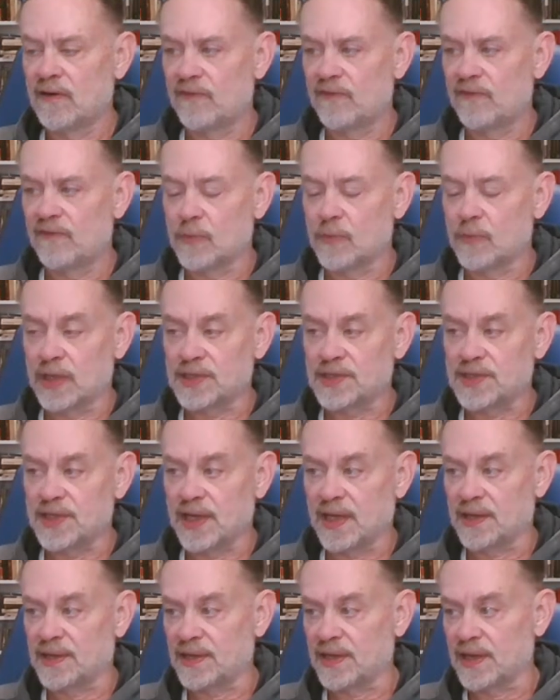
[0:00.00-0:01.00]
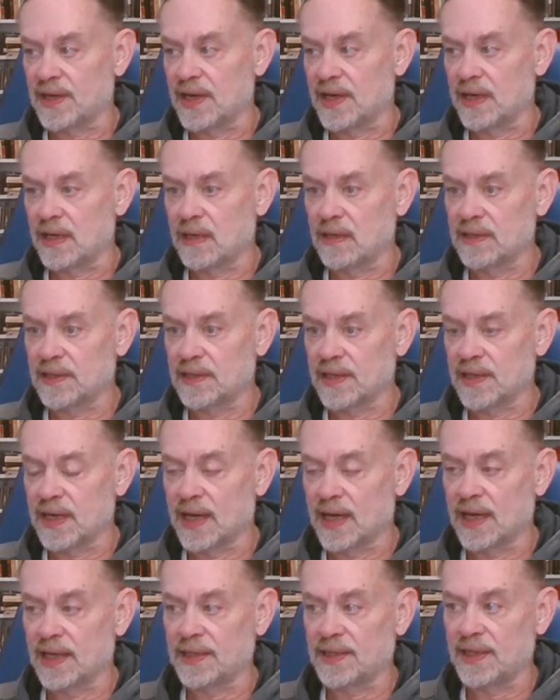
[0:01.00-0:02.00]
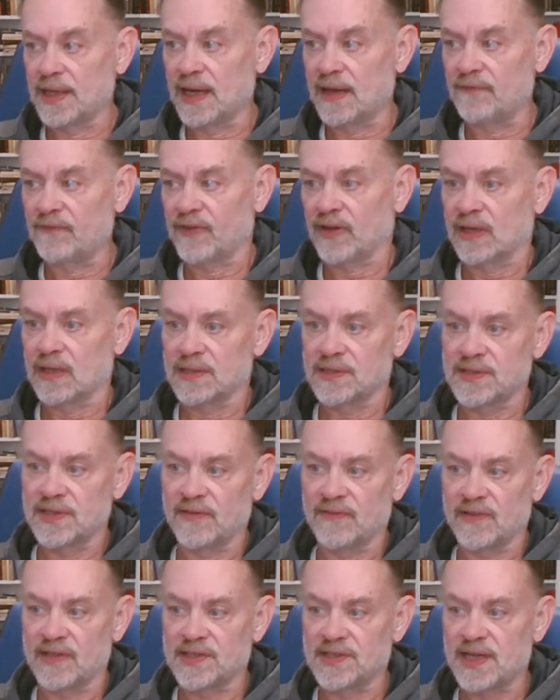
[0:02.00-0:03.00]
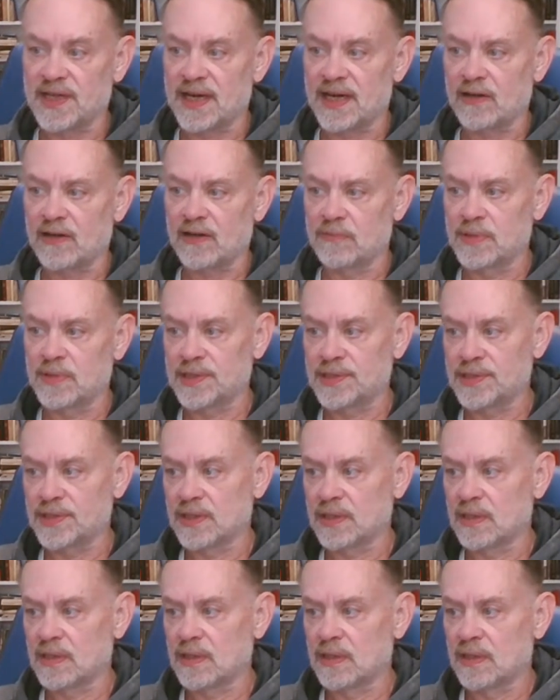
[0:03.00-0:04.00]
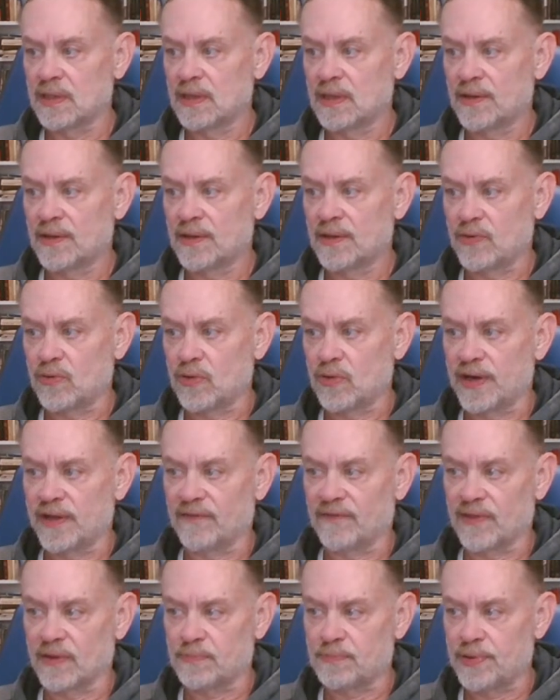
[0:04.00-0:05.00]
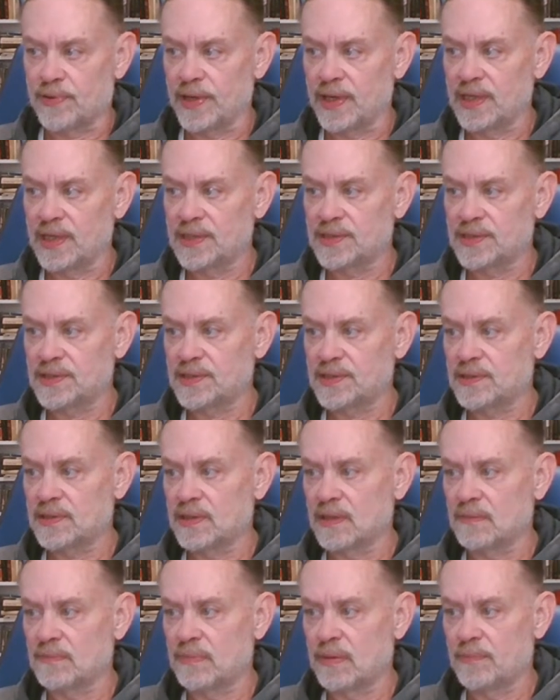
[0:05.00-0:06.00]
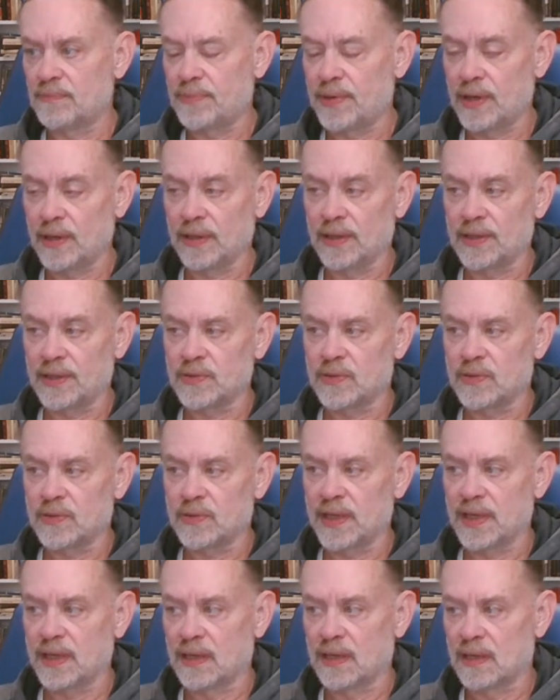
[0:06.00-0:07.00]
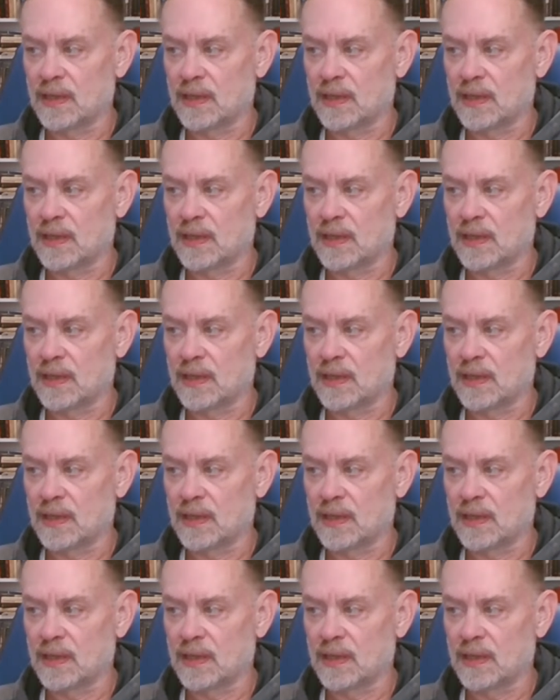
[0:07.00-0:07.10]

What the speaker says: from whence he hath denied the efficacy of the sacraments, authority of the priests, purgatory,